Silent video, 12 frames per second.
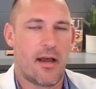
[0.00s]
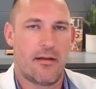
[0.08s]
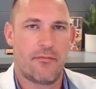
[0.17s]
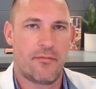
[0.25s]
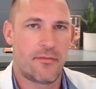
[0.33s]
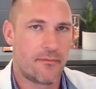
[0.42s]

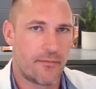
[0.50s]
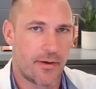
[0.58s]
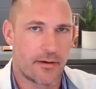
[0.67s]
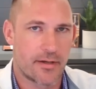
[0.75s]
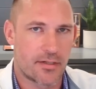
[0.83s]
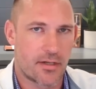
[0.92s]
of
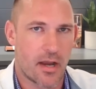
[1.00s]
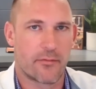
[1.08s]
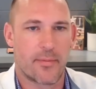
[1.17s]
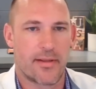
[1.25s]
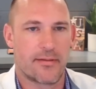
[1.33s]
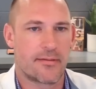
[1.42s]
various
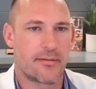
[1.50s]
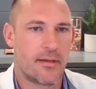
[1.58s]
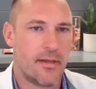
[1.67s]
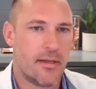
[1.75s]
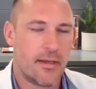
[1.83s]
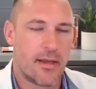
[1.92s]
governments,
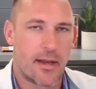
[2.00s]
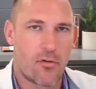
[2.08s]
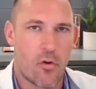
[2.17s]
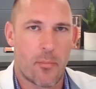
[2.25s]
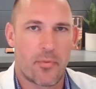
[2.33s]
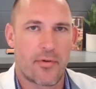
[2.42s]

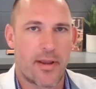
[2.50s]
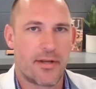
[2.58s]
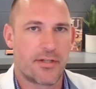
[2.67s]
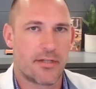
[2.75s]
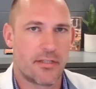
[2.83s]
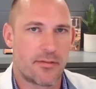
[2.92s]

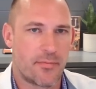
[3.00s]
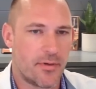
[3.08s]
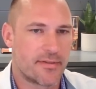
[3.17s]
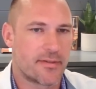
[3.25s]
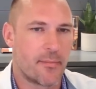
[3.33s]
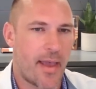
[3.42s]
corporations,
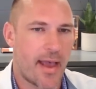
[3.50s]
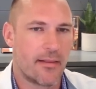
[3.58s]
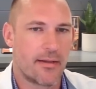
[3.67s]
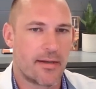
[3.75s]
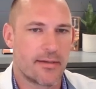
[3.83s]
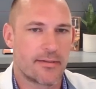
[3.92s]

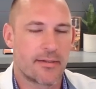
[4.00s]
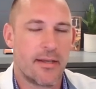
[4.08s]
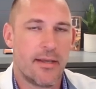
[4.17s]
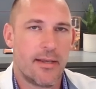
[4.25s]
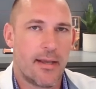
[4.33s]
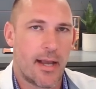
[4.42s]
municipalities.
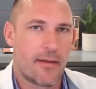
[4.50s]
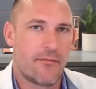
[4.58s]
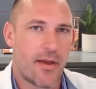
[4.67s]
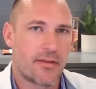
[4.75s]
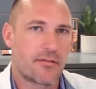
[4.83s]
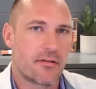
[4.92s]

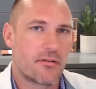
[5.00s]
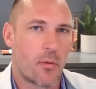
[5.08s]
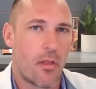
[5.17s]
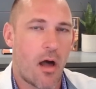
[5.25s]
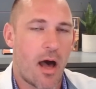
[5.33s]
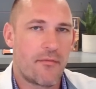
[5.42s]
Investors
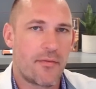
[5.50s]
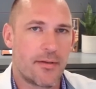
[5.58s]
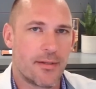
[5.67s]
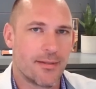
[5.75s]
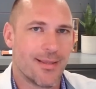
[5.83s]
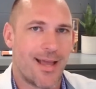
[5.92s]
will
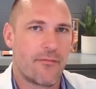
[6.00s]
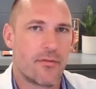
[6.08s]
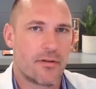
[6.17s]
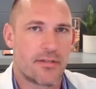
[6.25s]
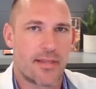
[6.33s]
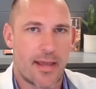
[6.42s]
often
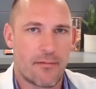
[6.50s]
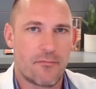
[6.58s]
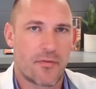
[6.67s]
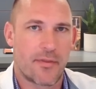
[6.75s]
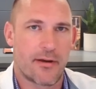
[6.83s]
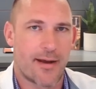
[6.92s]
leverage them
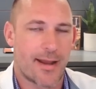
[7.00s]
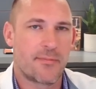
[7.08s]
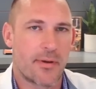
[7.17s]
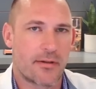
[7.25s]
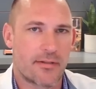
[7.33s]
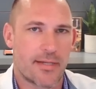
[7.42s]
for their
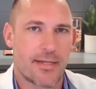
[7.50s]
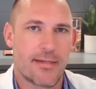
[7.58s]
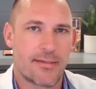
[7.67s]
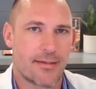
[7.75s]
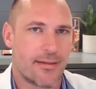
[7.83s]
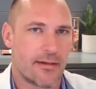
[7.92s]

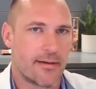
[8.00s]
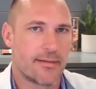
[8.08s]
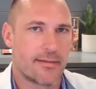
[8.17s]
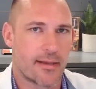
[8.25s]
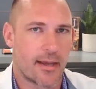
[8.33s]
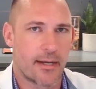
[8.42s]
expertise and their
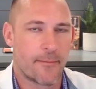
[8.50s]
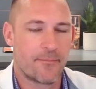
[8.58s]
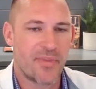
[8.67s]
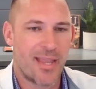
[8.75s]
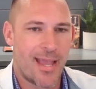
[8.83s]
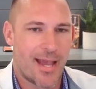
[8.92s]
insight
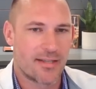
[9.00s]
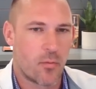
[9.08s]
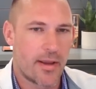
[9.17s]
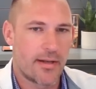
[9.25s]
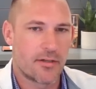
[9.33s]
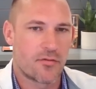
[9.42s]
as a
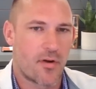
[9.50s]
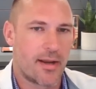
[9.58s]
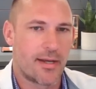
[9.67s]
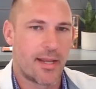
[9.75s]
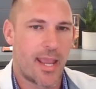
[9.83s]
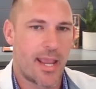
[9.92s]
way to try
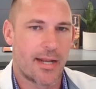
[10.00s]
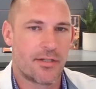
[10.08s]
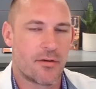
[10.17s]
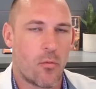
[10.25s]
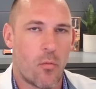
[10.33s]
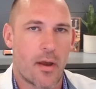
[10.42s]
and
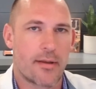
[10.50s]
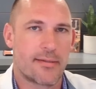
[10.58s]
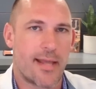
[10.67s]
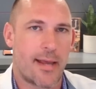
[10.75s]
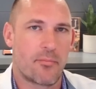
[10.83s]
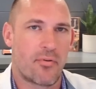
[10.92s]
gauge what is
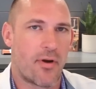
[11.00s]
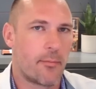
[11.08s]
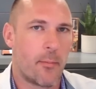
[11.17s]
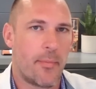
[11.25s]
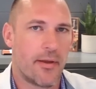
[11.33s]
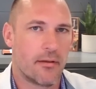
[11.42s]
that
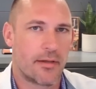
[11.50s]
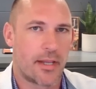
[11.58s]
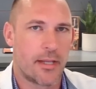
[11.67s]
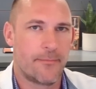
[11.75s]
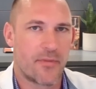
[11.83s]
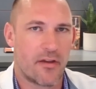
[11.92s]

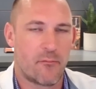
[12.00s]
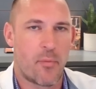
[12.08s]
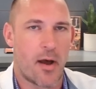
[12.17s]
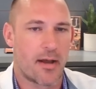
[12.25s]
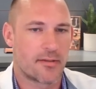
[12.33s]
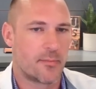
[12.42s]
probability of
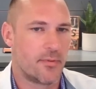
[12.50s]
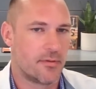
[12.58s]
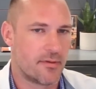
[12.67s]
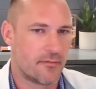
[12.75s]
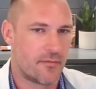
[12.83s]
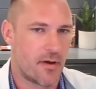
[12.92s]
possible
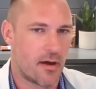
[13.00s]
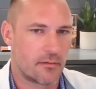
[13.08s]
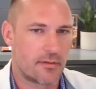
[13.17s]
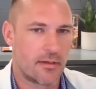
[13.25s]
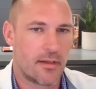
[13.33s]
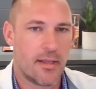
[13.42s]

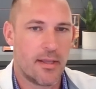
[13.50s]
default.